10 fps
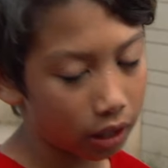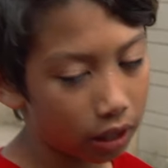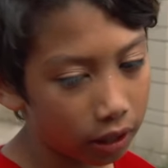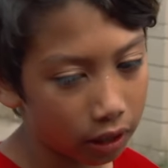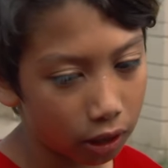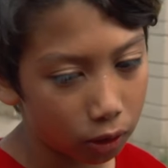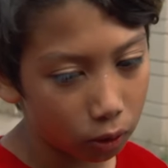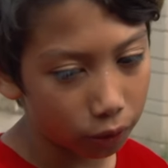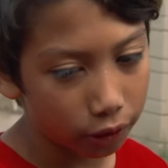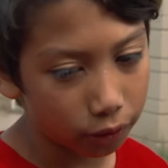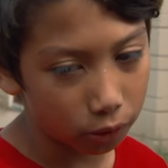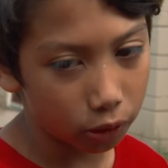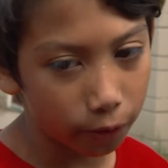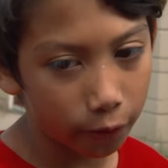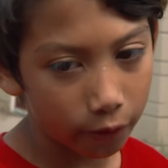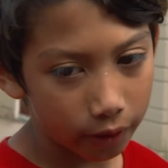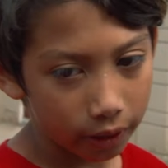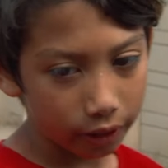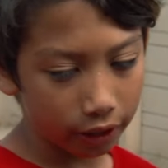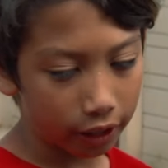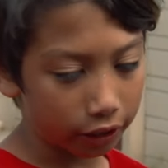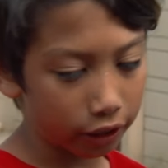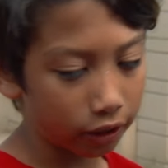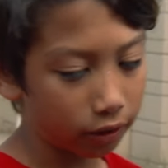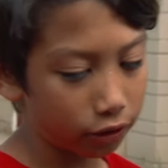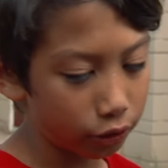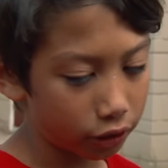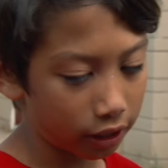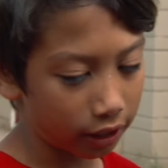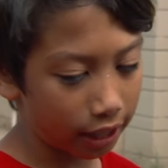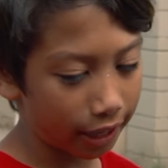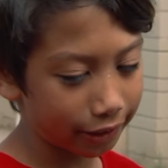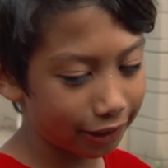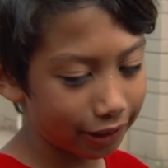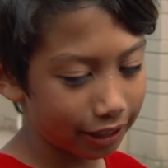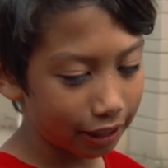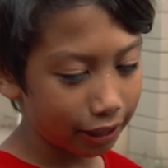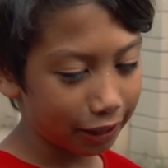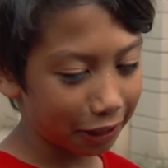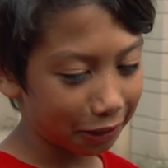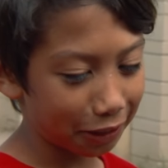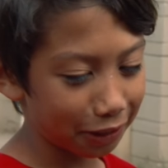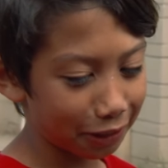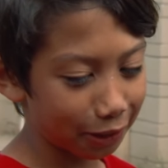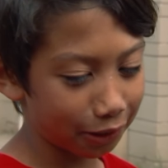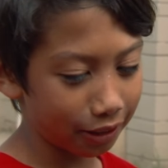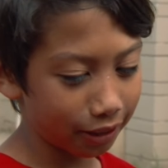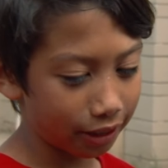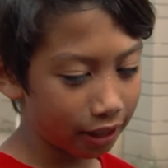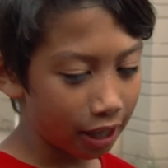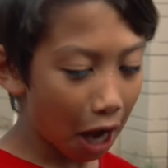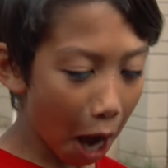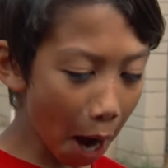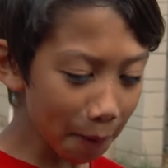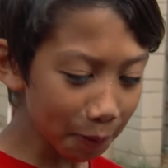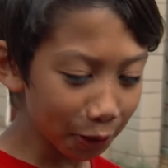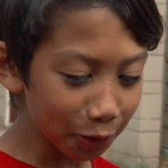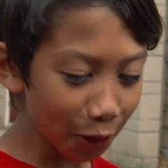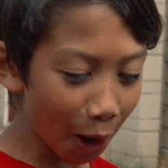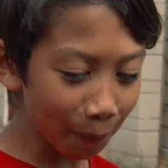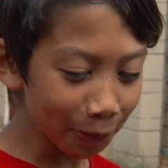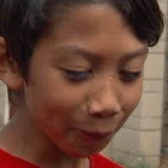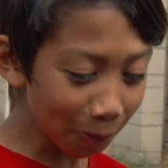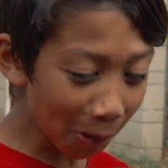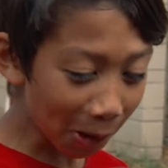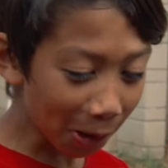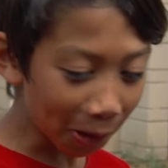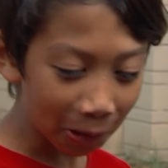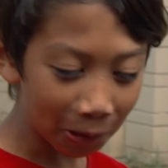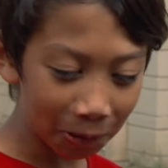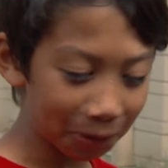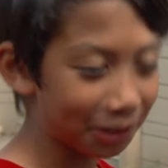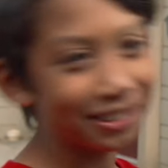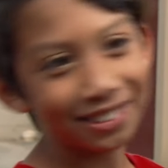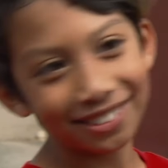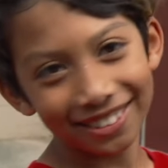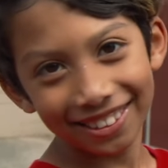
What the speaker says: can cut a hole in the roof. Then I can use the ladder, and I can yell the, I'm in the top in the world!